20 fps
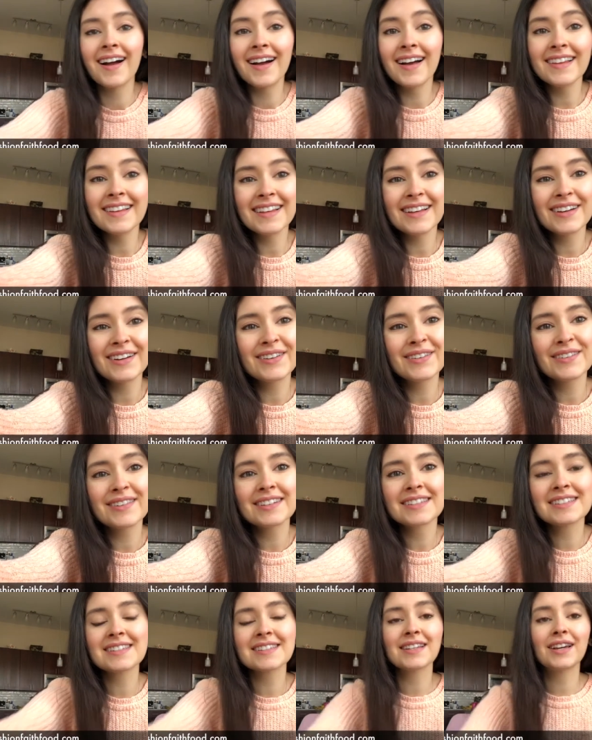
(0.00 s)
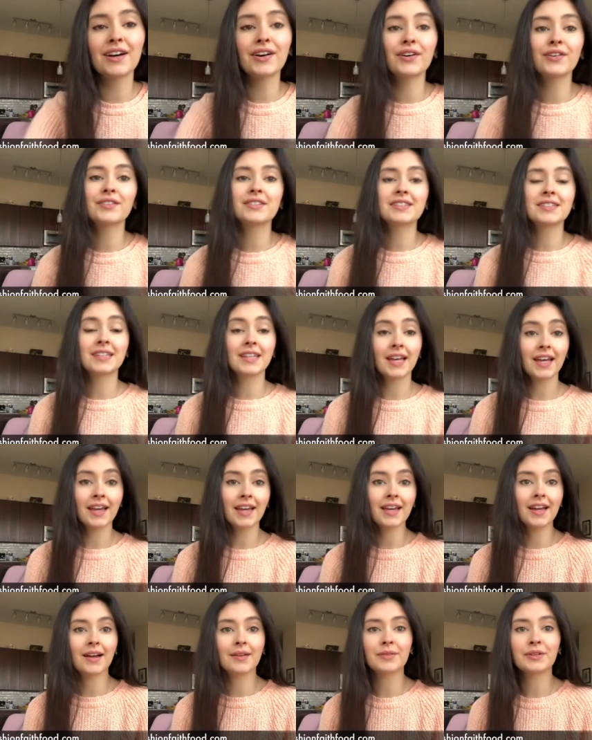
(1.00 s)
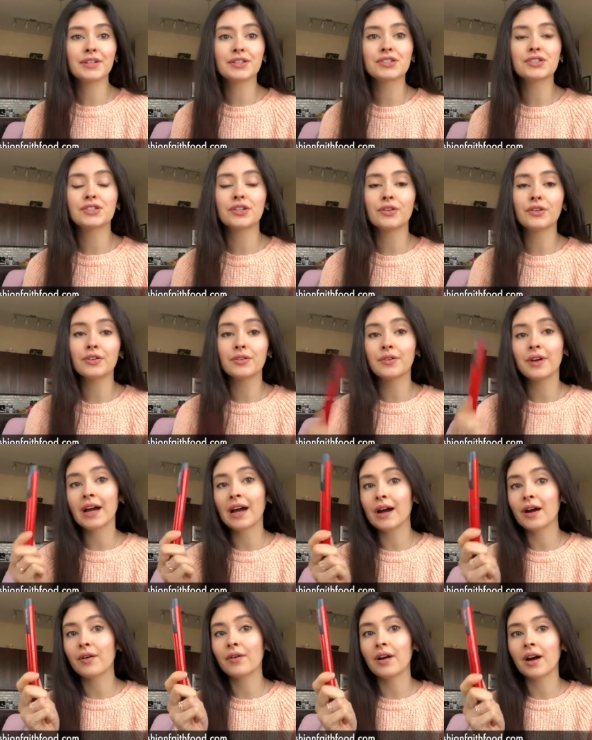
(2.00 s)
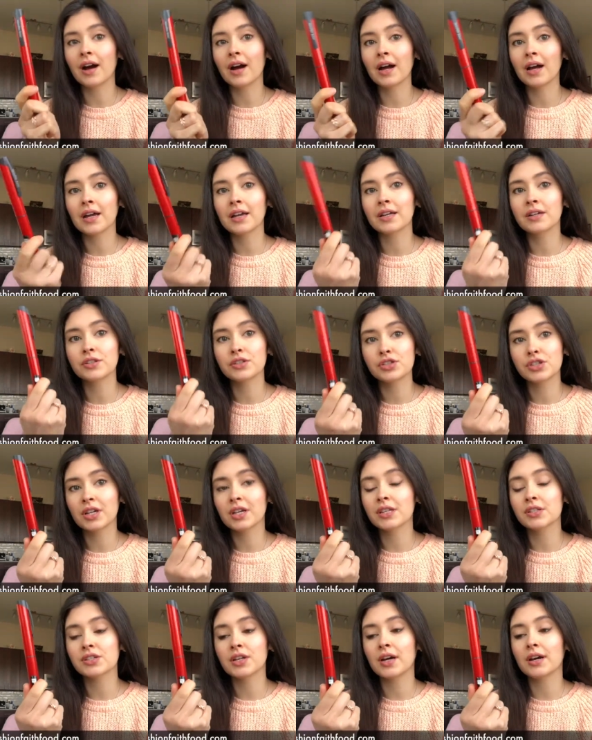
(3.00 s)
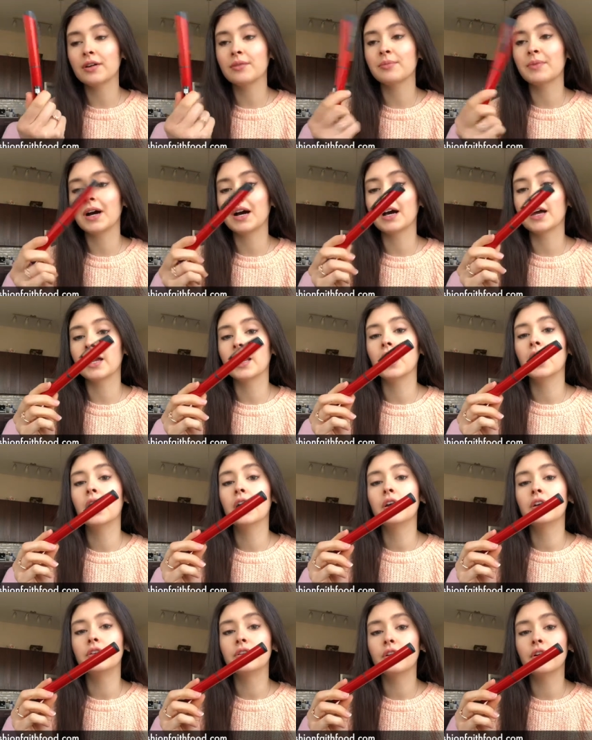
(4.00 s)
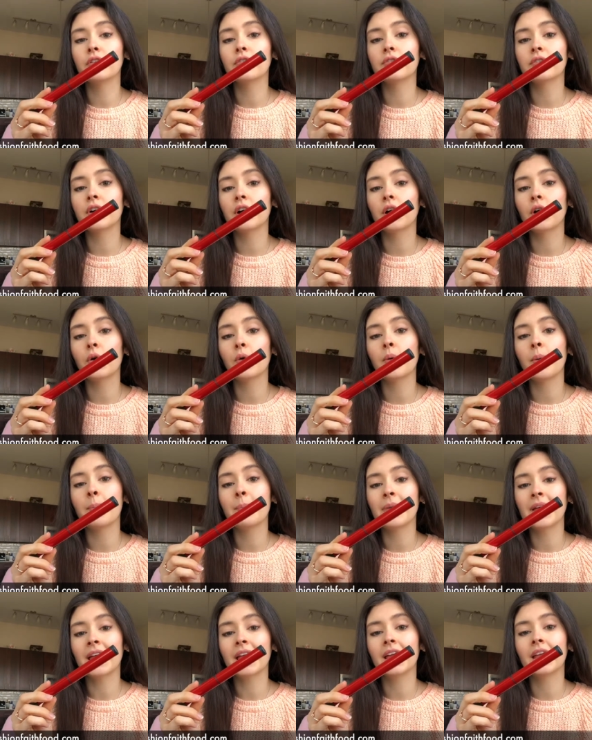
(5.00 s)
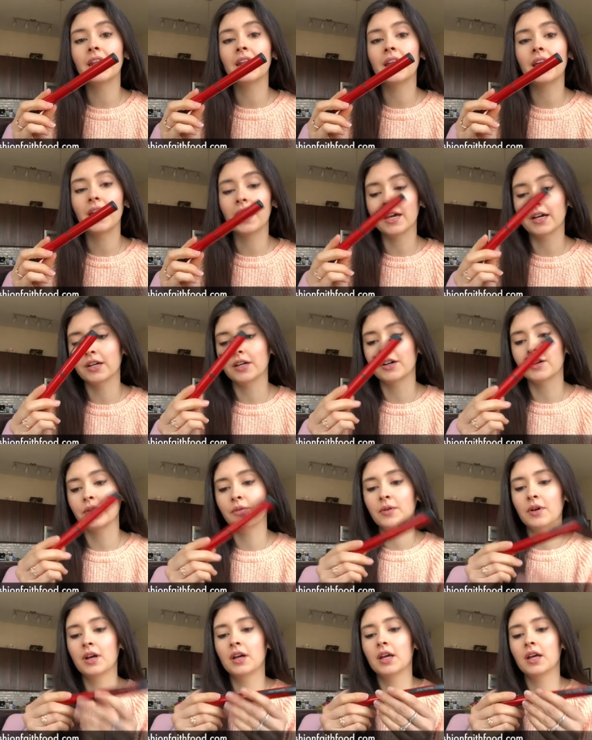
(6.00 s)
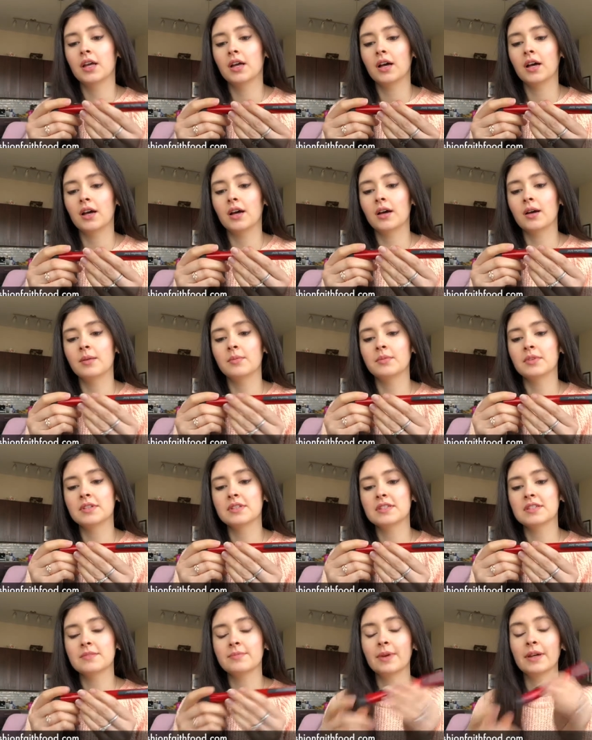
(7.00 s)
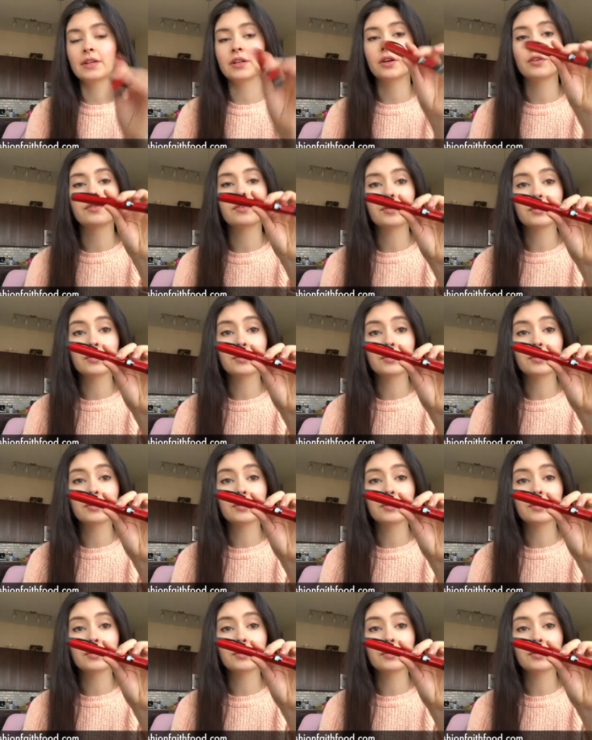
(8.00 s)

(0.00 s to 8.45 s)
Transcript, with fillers: Hello, so today I'm going to show you how I change out my NovoPen Echo. Um, this is by Novo